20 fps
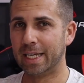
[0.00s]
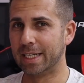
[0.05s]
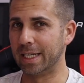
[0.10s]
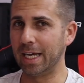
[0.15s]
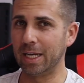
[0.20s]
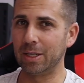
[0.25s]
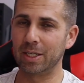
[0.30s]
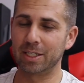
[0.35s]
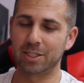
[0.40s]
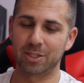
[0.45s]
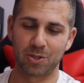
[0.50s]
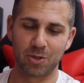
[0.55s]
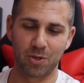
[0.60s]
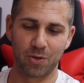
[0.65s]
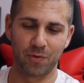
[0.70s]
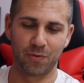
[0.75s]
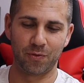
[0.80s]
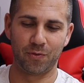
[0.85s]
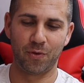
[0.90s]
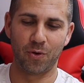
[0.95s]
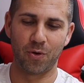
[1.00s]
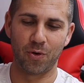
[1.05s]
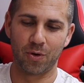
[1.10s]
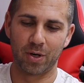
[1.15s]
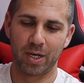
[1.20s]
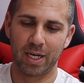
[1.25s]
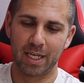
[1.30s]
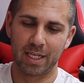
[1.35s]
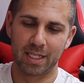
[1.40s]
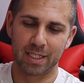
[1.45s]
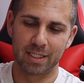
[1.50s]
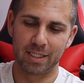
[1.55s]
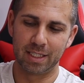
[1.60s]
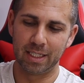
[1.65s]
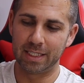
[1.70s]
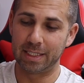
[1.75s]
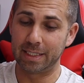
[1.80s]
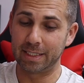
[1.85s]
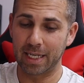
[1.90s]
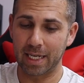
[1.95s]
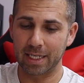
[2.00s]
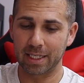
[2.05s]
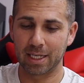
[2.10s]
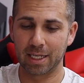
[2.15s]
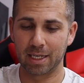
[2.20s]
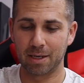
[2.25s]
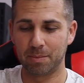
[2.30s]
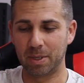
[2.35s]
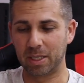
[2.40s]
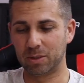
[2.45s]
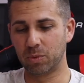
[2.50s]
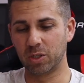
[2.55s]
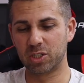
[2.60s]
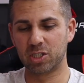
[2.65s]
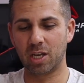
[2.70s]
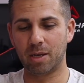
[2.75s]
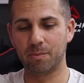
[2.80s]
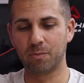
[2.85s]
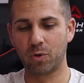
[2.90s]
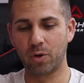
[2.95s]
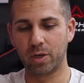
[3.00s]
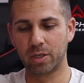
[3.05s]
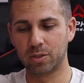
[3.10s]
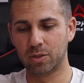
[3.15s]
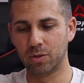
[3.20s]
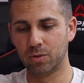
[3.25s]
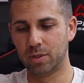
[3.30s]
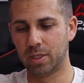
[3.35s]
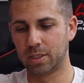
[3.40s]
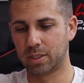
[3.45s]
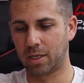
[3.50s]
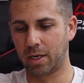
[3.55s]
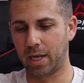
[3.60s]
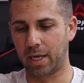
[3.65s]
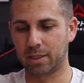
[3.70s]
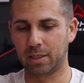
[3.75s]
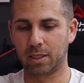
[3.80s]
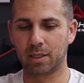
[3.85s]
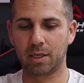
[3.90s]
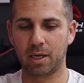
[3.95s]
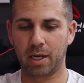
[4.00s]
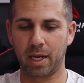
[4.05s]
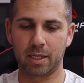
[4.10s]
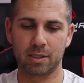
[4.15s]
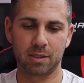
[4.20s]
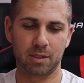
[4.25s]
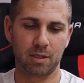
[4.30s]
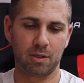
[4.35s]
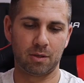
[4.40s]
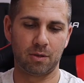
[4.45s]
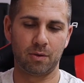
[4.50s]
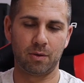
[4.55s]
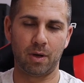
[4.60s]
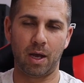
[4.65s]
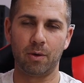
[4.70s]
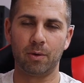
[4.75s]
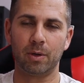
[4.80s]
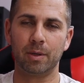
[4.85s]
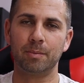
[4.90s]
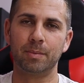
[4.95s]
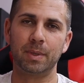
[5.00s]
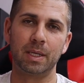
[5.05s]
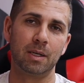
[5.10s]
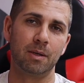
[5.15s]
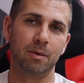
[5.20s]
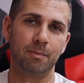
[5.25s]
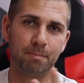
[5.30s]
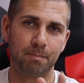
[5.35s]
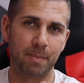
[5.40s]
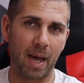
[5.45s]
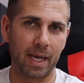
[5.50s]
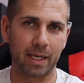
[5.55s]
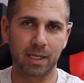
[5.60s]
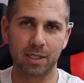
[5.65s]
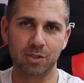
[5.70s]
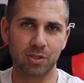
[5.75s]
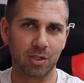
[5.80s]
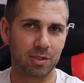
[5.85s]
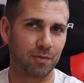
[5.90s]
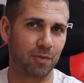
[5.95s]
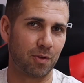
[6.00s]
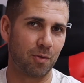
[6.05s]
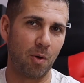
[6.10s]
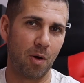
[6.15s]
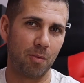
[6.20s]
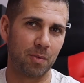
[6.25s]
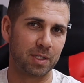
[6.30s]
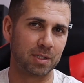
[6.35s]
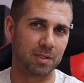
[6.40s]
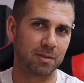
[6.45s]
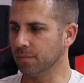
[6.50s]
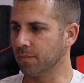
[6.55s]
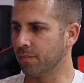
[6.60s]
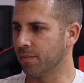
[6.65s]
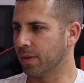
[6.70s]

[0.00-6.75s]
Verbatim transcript: Now let's go for the 10 gigabit which I'm going to disconnect and connect so I will be back in just a few moments.